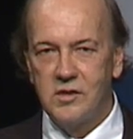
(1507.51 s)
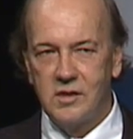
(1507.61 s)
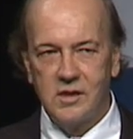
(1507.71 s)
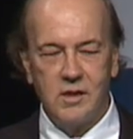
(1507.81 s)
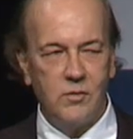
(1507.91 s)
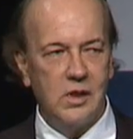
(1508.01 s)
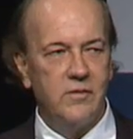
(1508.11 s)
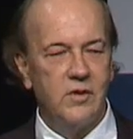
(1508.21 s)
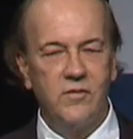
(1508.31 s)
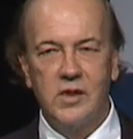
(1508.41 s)
so we live
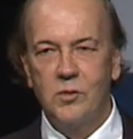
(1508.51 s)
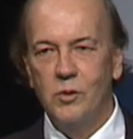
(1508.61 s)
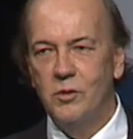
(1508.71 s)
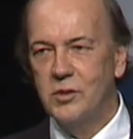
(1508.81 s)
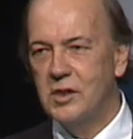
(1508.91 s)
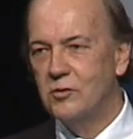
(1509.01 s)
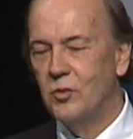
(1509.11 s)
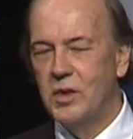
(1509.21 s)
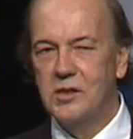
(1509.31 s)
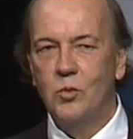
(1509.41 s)
in a funny world where
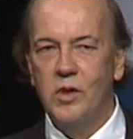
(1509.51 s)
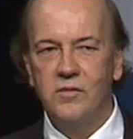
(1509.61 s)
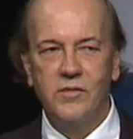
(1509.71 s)
central banks want